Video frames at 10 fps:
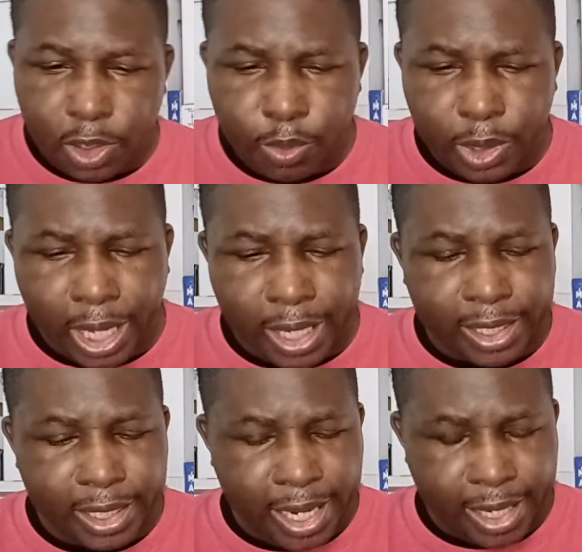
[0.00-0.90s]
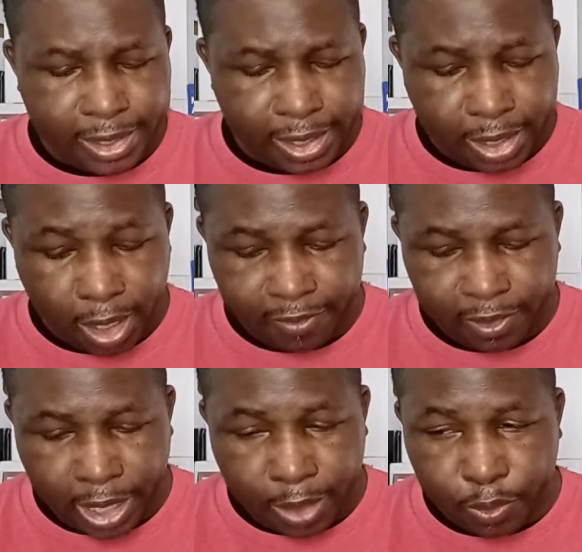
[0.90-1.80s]
We You got a connecting cover.
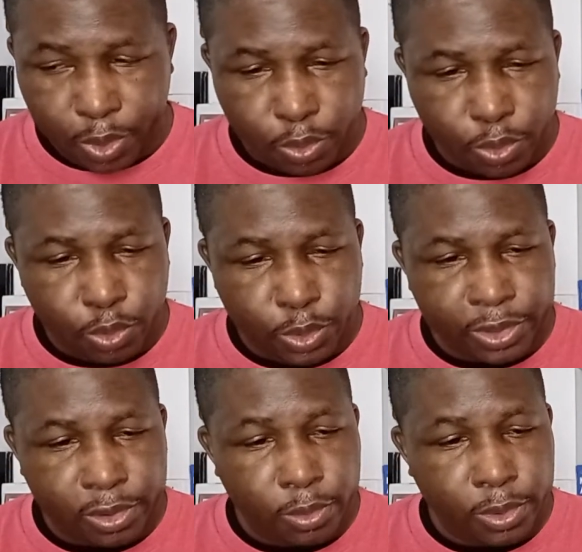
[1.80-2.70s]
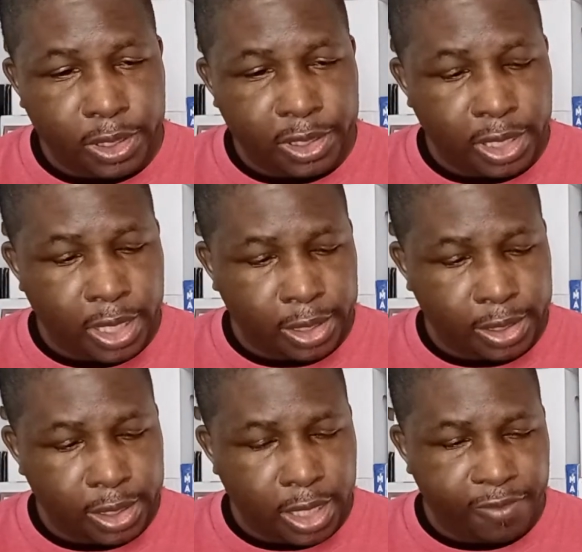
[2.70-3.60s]
I don't know who is doing this
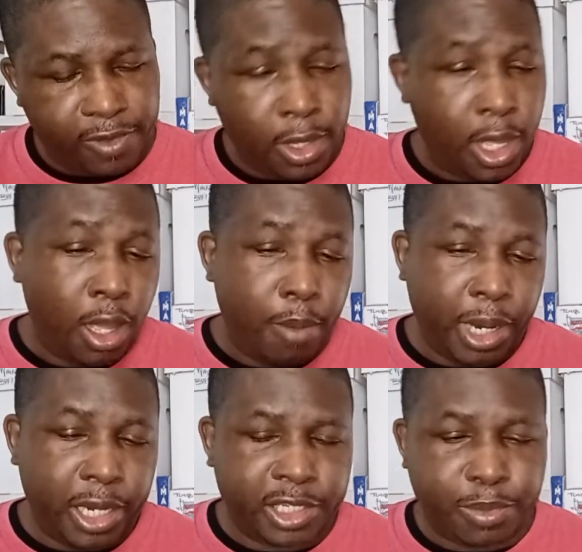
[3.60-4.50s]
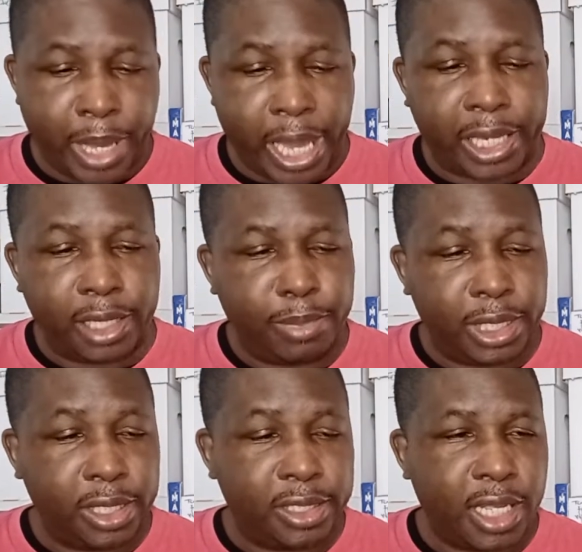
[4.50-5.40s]
connecting cover, but it's banging
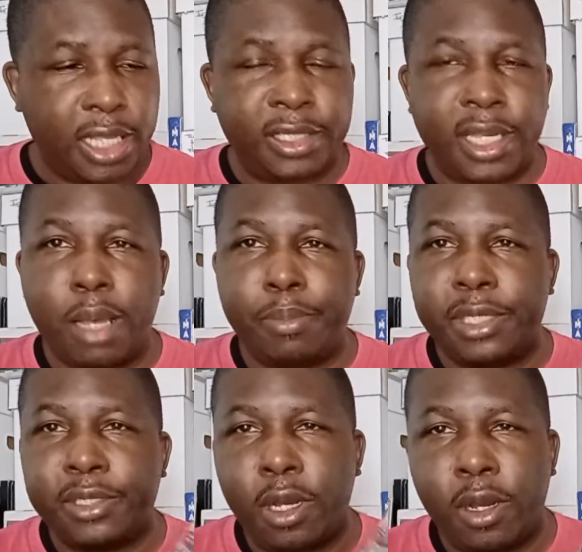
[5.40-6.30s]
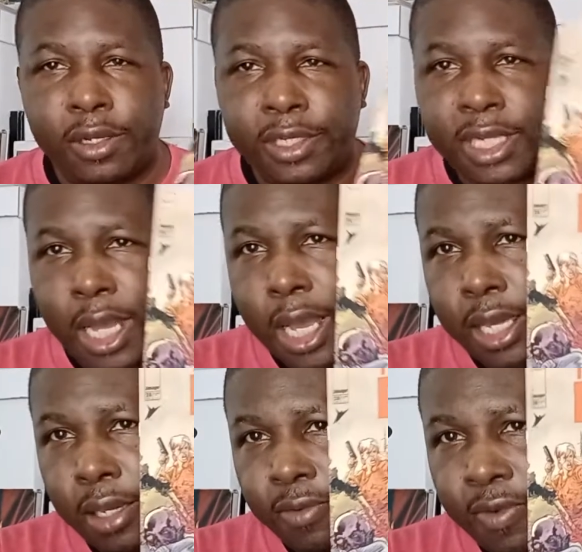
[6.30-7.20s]
because zombies are
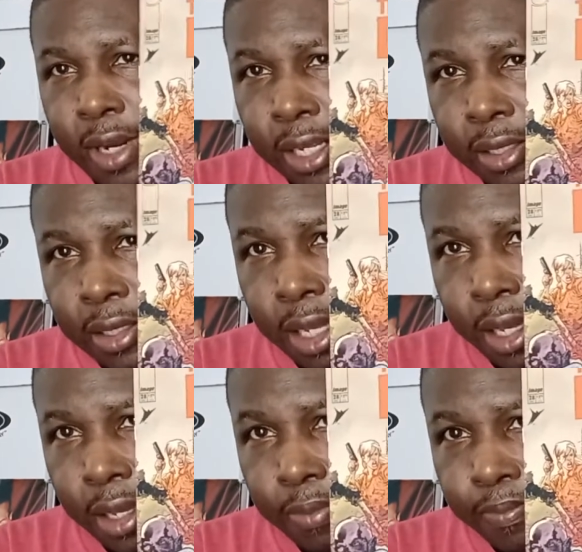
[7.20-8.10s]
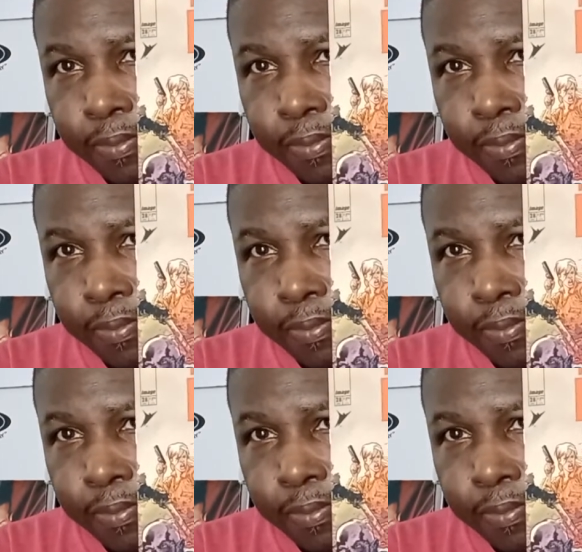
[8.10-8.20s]
dying right there.